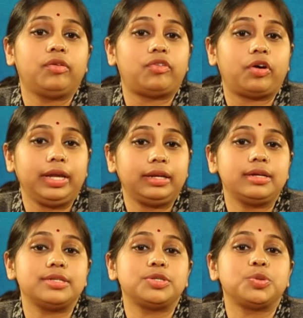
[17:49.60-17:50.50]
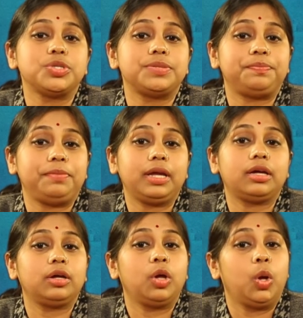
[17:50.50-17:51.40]
For Indians who
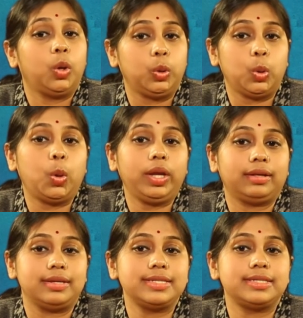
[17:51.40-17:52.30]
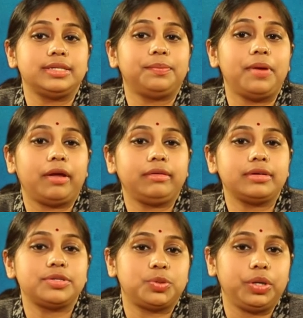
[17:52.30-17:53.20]
speak no English, the
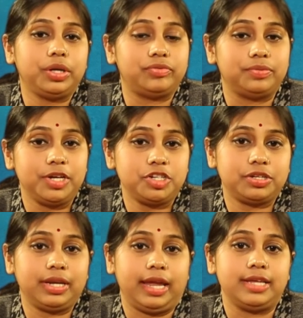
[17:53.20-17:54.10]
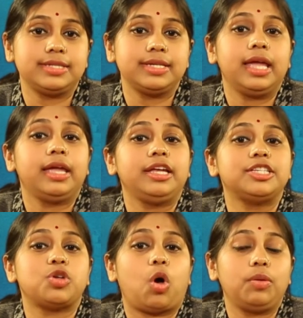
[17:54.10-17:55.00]
barriers to information age
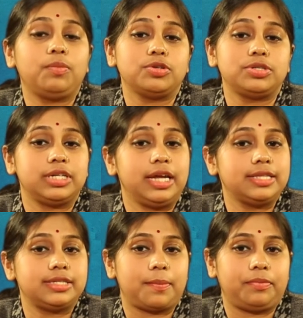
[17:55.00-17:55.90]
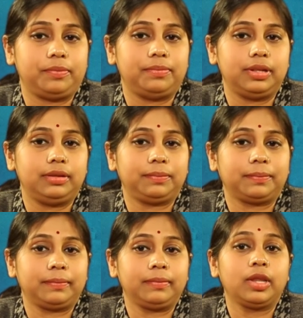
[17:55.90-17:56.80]
is almost inseparable.
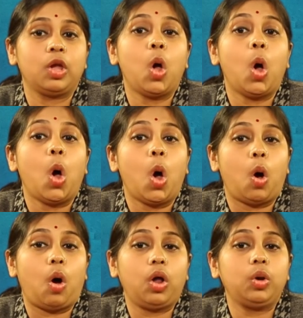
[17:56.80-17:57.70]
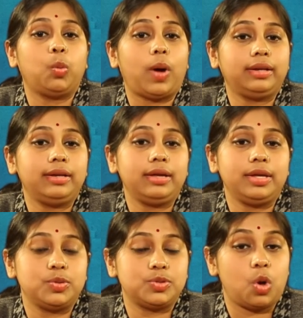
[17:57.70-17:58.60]
All widely
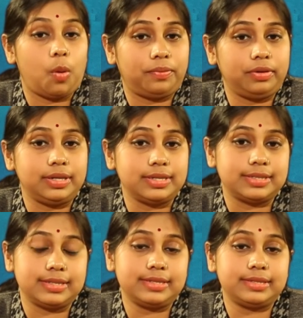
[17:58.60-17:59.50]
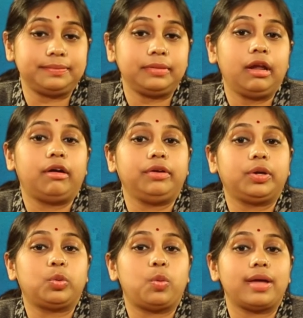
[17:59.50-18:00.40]
used operating system
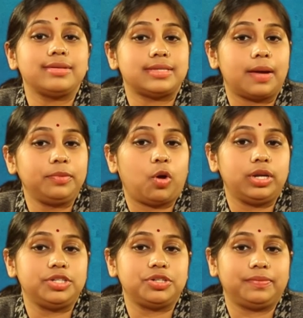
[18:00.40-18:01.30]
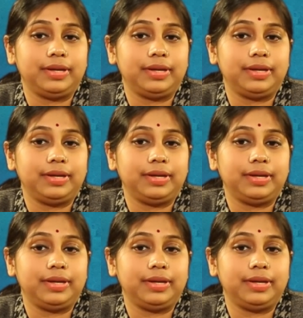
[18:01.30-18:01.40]
require some knowledge of